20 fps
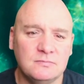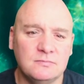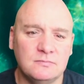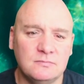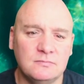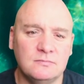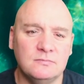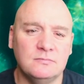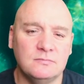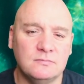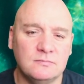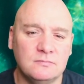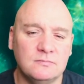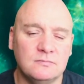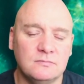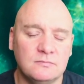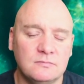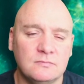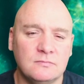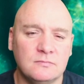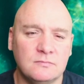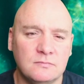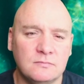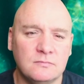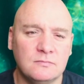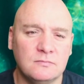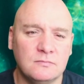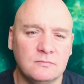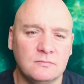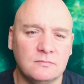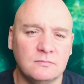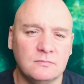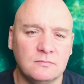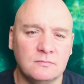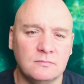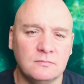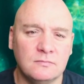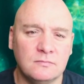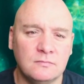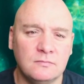
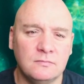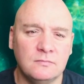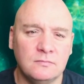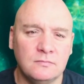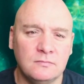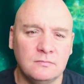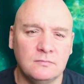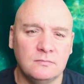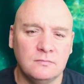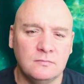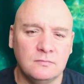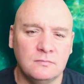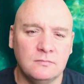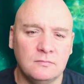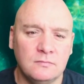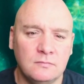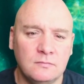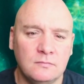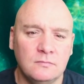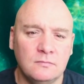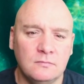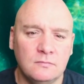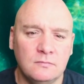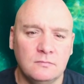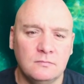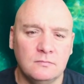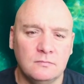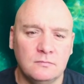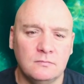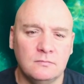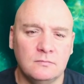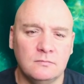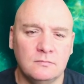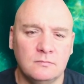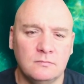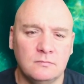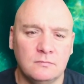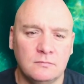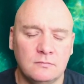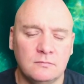
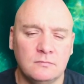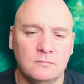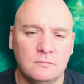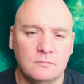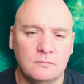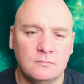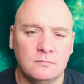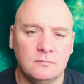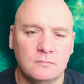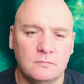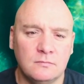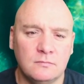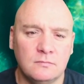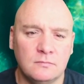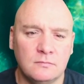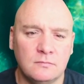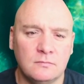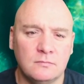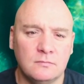This person isn't speaking.